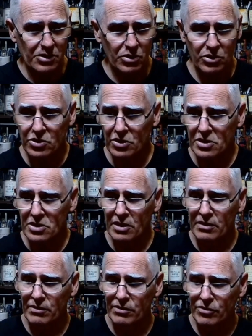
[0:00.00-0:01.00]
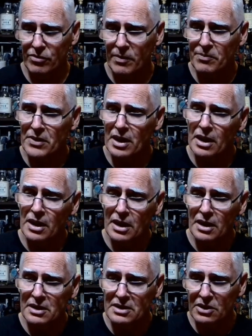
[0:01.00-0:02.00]
two shots of
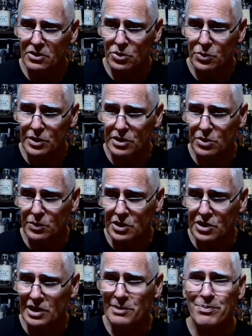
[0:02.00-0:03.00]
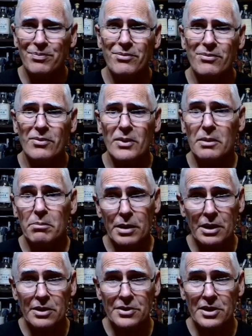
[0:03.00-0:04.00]
Suntory Sui Gin. Big
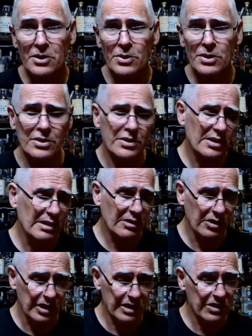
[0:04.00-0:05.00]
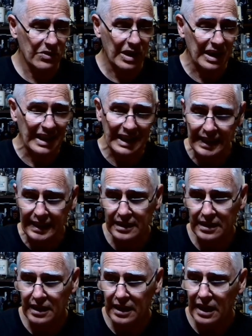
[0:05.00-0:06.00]
on the citrus, nice, drunk, neat.
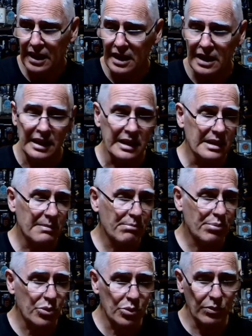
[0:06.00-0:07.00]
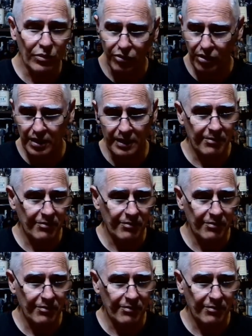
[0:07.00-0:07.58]
It is proof.